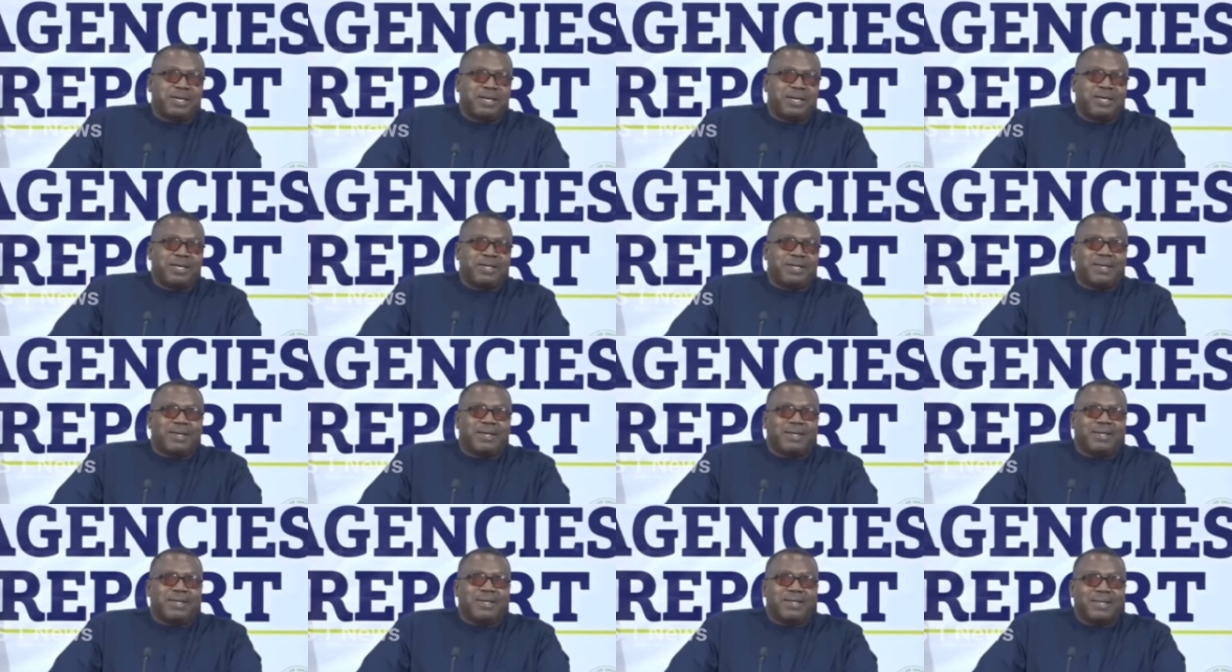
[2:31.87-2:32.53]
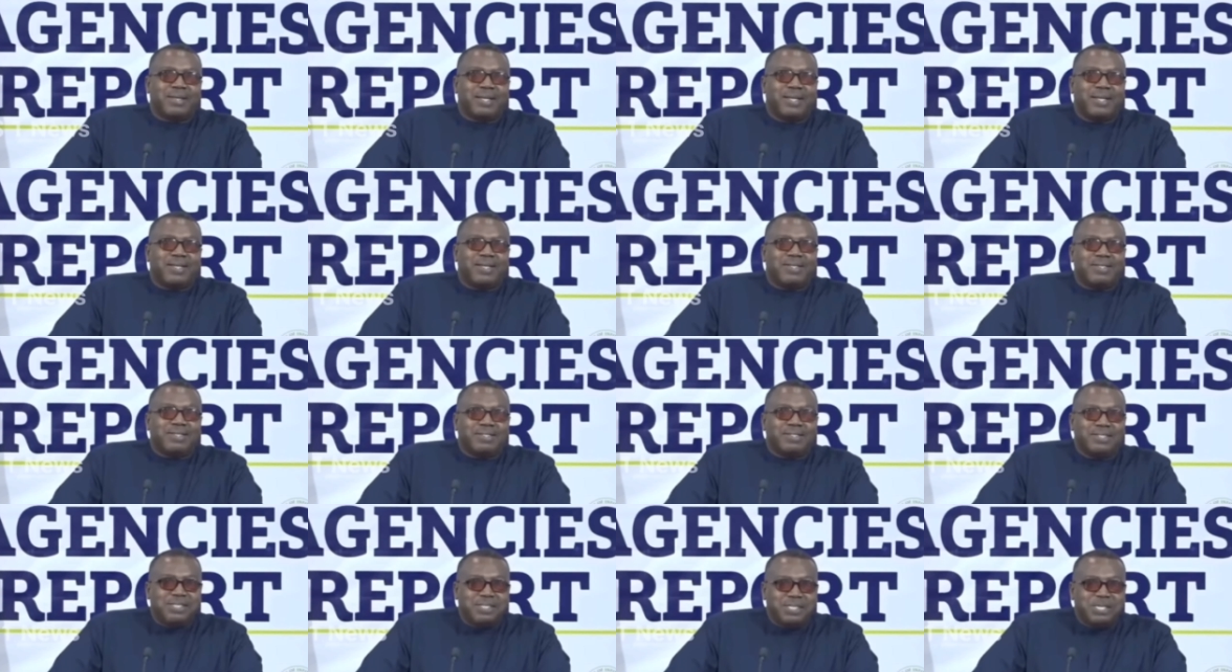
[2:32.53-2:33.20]
Fox.
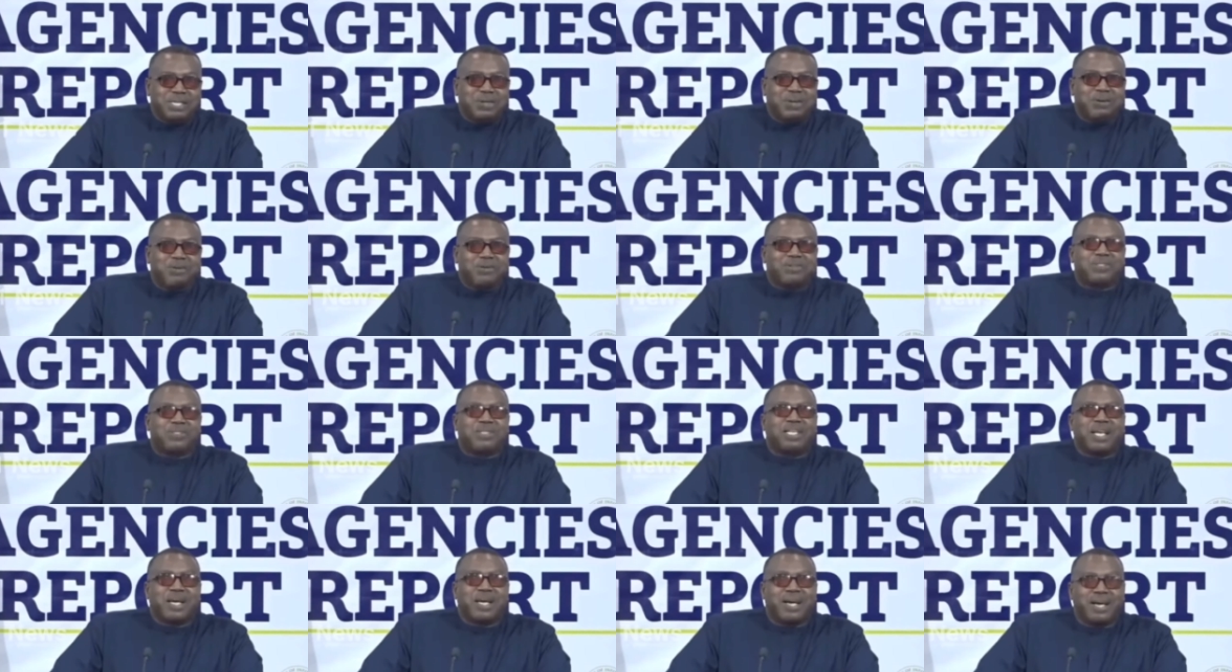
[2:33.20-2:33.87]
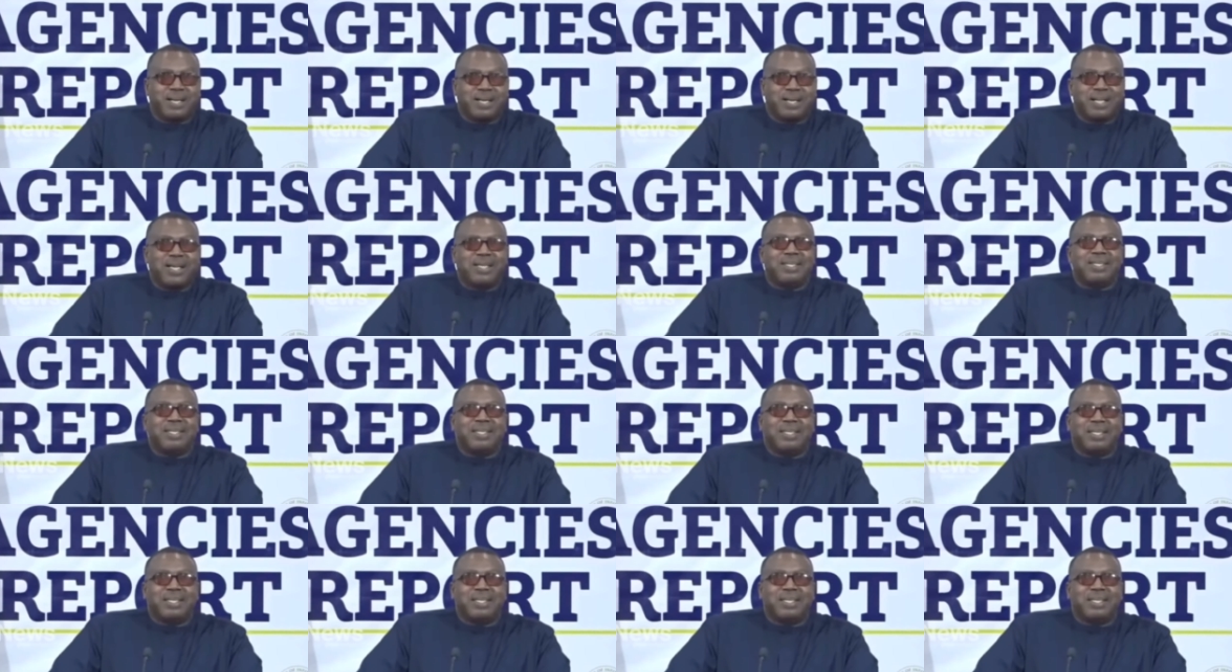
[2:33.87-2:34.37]
indigenous Ghanaian